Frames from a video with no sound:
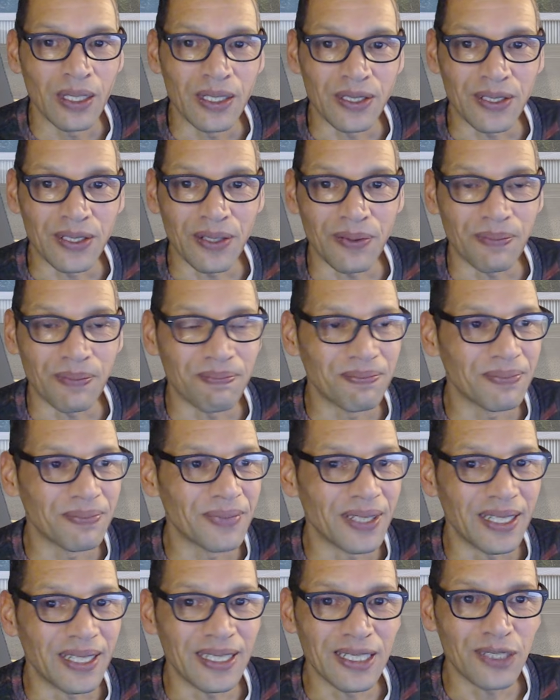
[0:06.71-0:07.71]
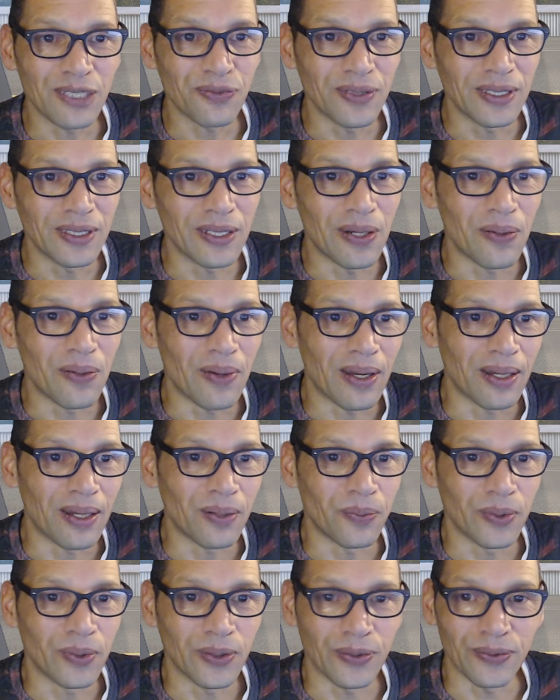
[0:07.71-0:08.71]
So, in this video
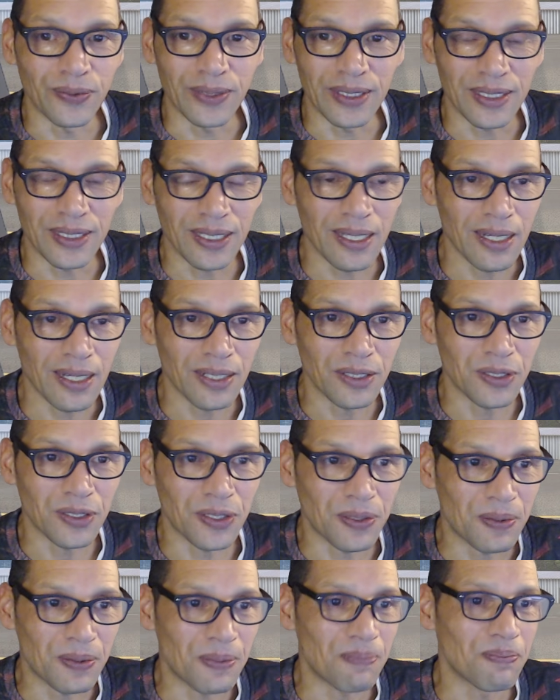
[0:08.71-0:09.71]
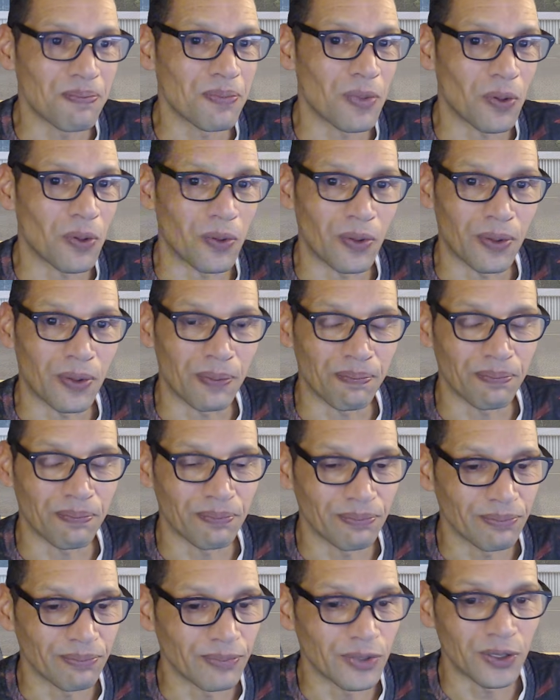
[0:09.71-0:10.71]
I will discuss or
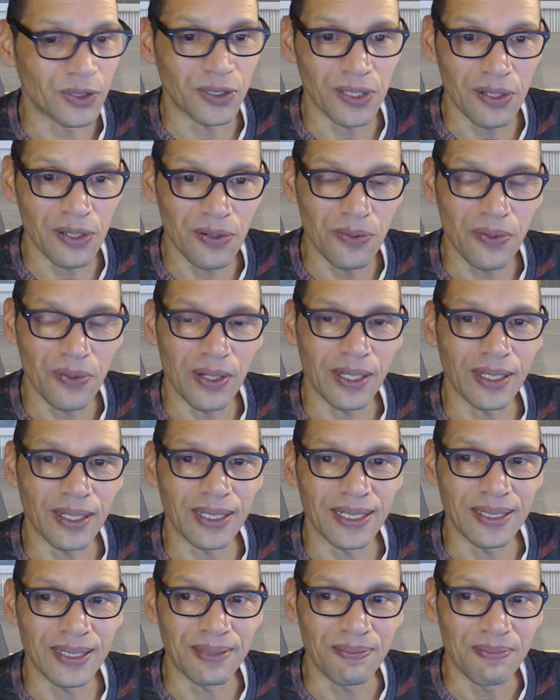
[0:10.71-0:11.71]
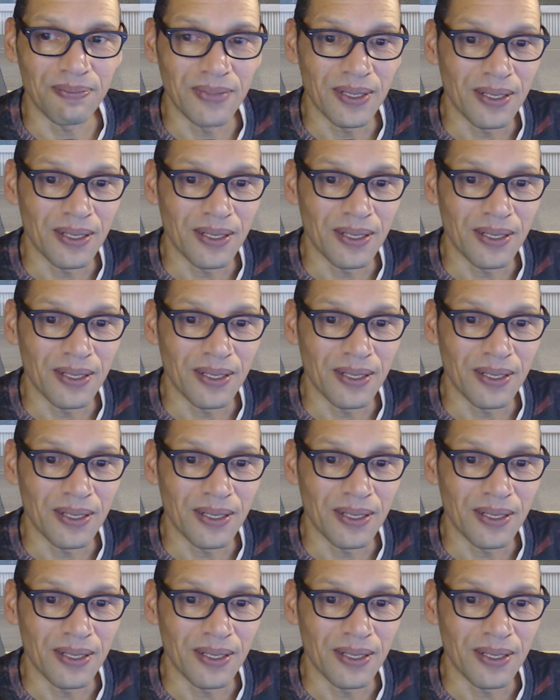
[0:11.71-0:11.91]
show a